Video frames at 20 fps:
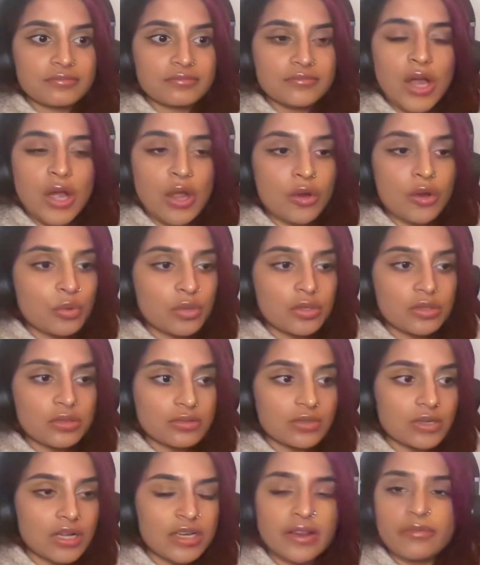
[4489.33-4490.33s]
No,
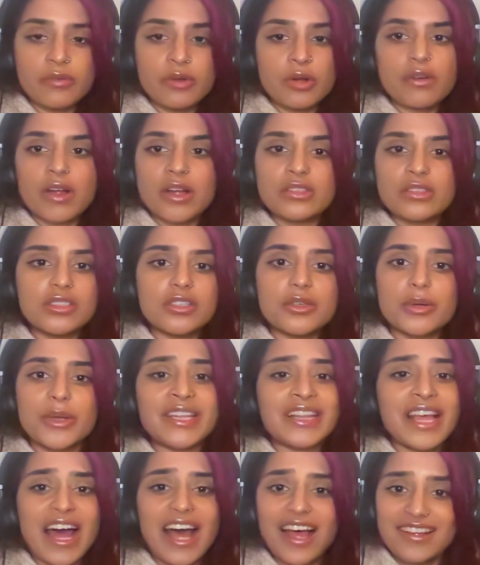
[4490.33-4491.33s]
I never got around to
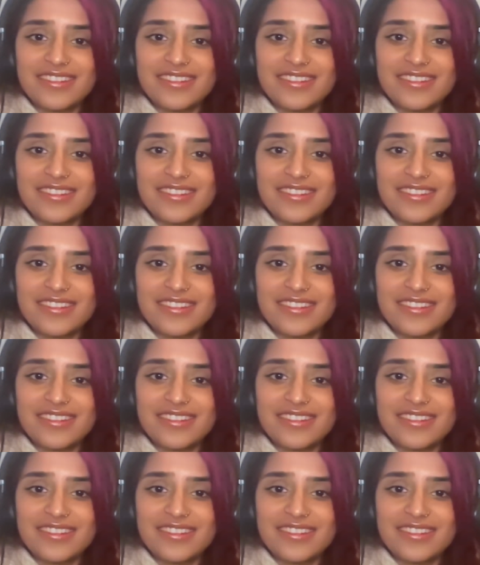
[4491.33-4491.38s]
doing that.